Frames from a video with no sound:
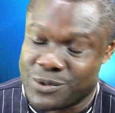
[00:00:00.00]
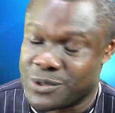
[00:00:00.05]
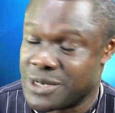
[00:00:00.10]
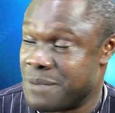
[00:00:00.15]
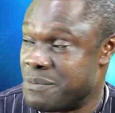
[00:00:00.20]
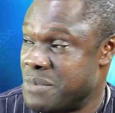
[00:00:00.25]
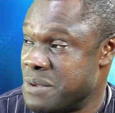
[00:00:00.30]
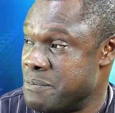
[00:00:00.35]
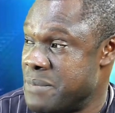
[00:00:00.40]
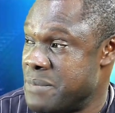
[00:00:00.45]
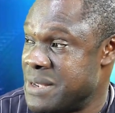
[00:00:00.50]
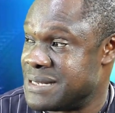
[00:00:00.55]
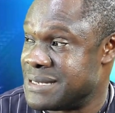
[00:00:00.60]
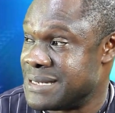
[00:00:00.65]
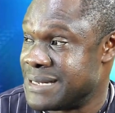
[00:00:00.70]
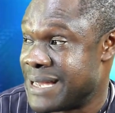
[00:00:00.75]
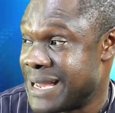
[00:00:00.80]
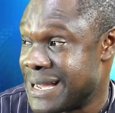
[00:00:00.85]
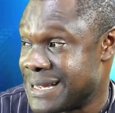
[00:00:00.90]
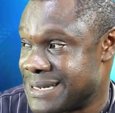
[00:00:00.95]
could have been
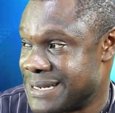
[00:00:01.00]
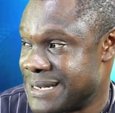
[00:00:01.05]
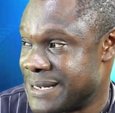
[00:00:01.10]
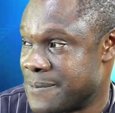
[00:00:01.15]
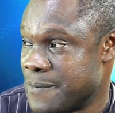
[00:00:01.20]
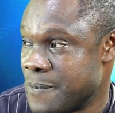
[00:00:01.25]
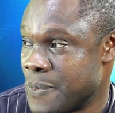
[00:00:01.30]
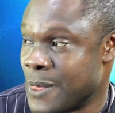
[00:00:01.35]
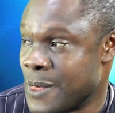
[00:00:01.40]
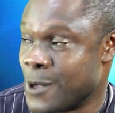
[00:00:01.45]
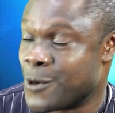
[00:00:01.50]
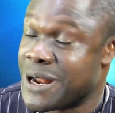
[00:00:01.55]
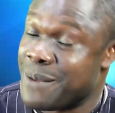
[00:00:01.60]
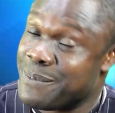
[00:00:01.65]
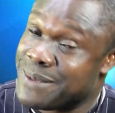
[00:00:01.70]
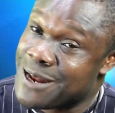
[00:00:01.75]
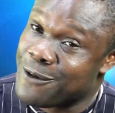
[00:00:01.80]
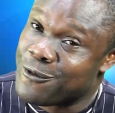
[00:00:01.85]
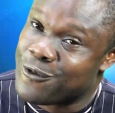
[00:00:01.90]
mitigated, could have been